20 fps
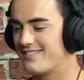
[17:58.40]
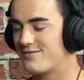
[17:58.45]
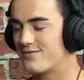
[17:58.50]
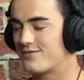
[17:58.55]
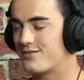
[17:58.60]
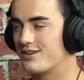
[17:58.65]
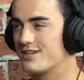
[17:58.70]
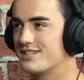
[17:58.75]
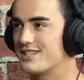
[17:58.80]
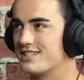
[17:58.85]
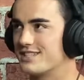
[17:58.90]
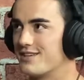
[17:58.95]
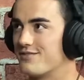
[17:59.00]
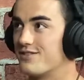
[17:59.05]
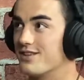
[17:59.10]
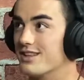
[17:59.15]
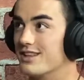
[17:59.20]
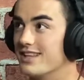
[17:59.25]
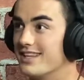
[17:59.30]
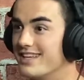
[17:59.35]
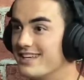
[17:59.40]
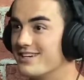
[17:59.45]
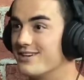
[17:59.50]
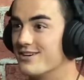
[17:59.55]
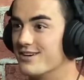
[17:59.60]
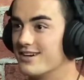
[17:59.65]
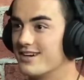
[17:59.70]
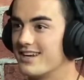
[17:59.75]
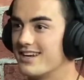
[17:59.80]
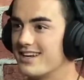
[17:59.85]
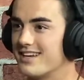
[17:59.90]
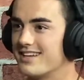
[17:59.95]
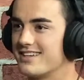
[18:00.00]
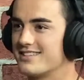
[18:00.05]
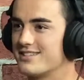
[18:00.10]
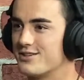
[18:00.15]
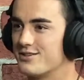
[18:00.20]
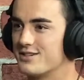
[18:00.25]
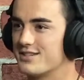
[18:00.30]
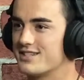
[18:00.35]
for instance, if the leader,
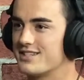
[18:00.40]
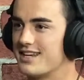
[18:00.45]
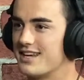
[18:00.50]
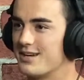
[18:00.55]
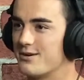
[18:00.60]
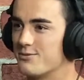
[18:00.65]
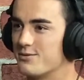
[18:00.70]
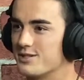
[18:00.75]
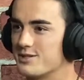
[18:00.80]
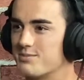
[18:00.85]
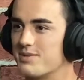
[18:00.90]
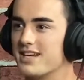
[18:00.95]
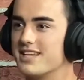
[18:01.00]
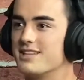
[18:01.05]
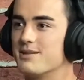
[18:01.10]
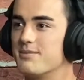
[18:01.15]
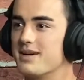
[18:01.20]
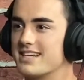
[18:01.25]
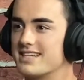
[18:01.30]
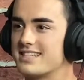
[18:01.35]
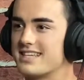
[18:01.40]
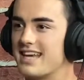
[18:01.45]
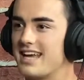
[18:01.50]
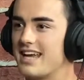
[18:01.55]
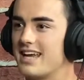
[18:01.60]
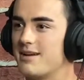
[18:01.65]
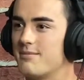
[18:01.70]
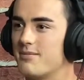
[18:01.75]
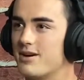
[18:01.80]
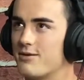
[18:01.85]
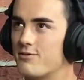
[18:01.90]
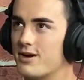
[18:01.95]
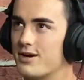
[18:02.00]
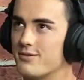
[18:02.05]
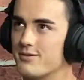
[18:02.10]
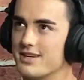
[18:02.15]
so to say, was playing the best game around